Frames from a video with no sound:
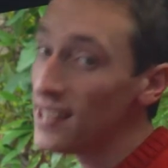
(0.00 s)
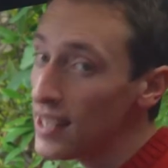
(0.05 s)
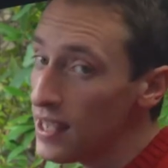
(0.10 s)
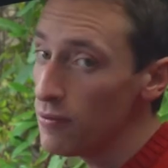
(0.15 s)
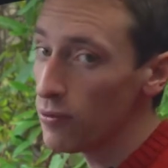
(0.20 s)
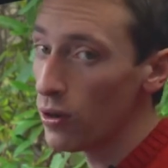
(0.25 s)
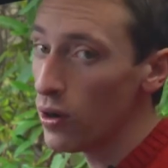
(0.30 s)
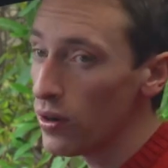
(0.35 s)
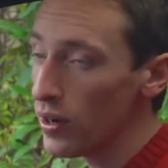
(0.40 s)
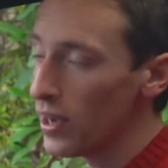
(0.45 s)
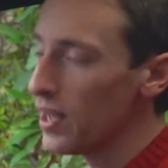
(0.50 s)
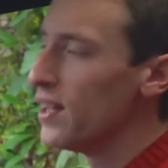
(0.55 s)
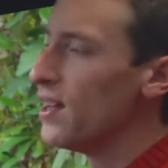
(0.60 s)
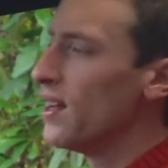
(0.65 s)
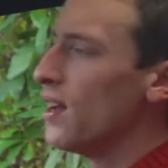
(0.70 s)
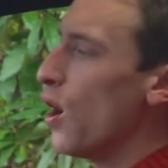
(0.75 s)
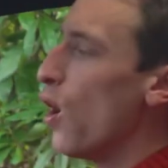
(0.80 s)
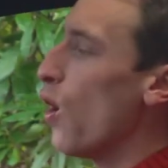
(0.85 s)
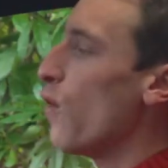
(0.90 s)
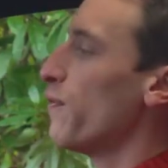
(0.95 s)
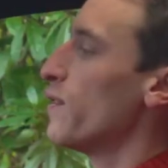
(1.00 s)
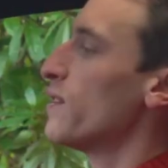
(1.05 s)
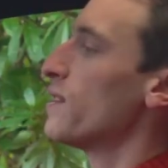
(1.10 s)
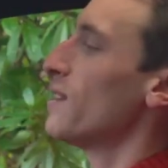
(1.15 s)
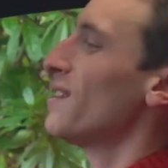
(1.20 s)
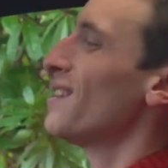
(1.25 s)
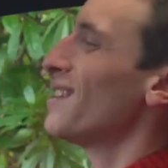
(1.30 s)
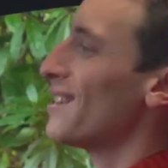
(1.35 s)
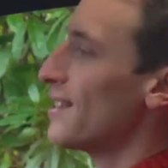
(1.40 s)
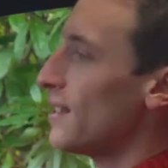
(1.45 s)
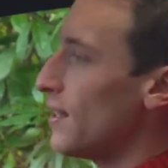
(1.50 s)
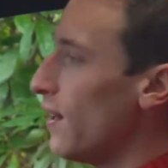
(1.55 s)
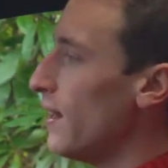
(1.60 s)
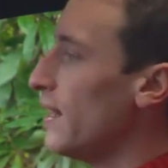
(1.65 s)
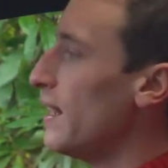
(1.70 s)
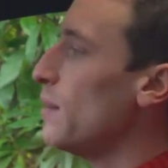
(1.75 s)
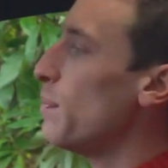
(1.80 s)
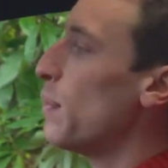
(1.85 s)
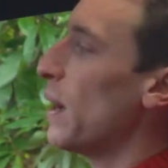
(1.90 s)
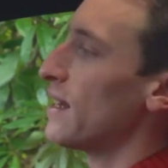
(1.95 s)
T-Roc offers
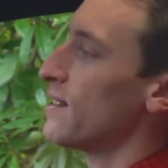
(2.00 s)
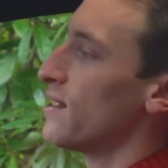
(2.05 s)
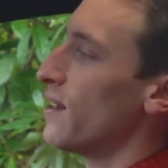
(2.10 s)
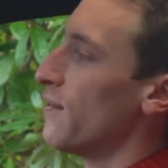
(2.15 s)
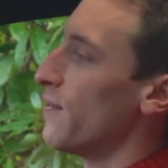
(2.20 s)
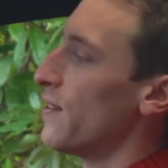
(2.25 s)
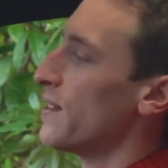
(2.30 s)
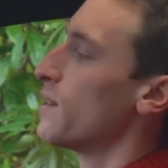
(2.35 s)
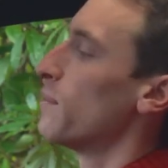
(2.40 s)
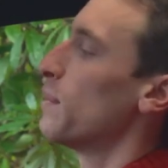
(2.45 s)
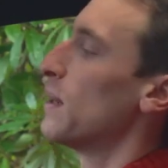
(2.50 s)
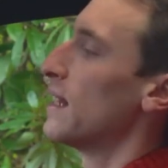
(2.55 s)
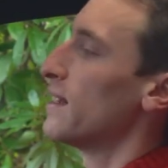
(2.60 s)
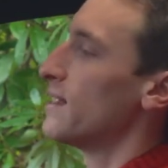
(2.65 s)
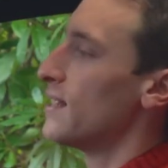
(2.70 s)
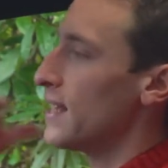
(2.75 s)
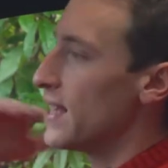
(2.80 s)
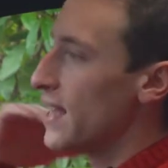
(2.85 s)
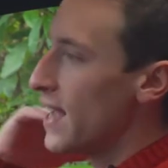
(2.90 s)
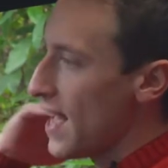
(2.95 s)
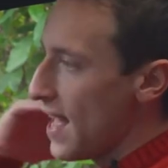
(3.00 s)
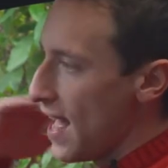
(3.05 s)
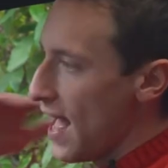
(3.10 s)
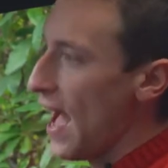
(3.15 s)
slightly better visibility